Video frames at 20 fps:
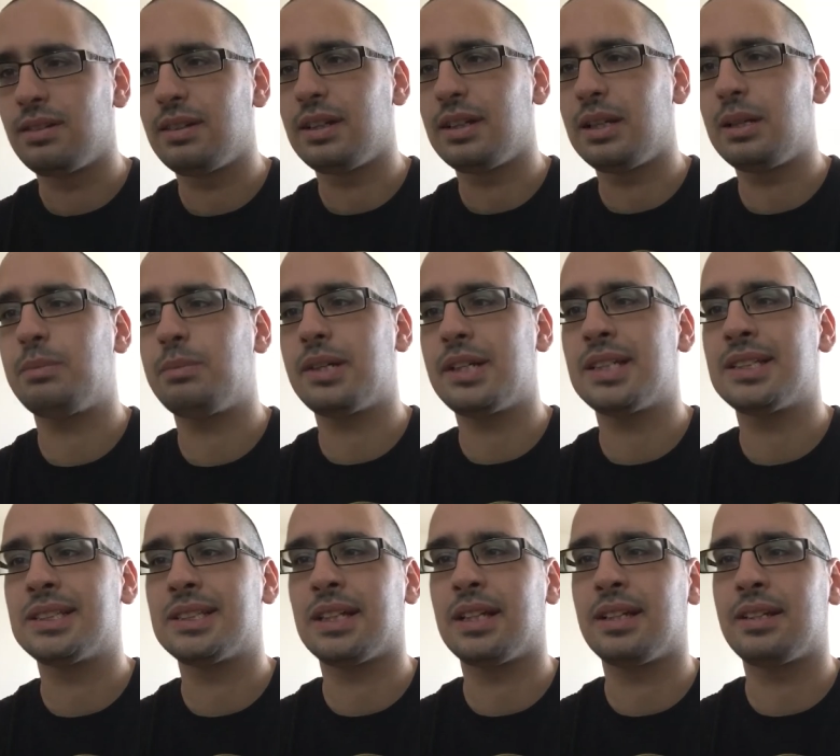in
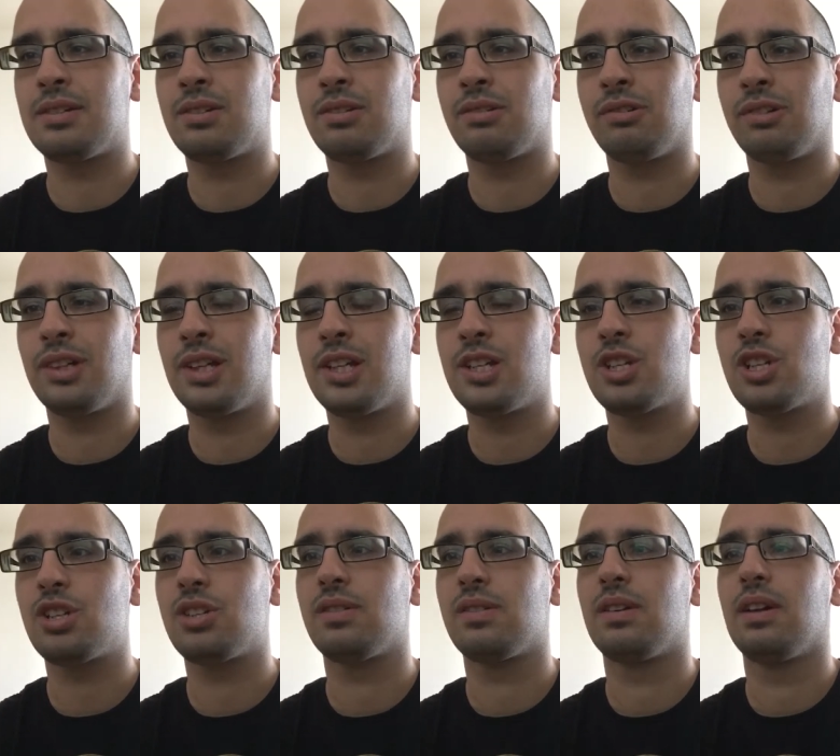Hebraic, in
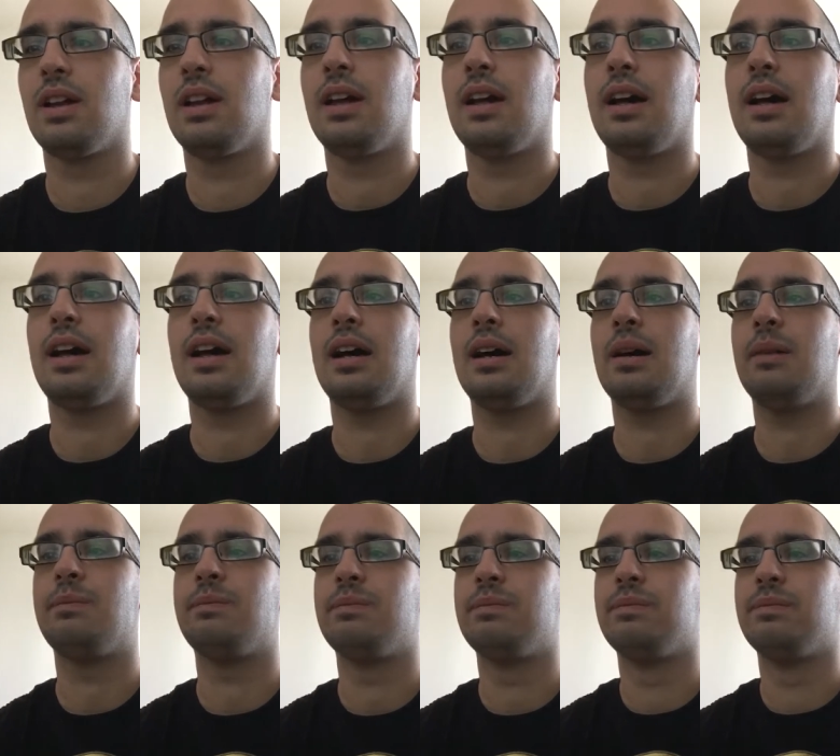Turkish. Um,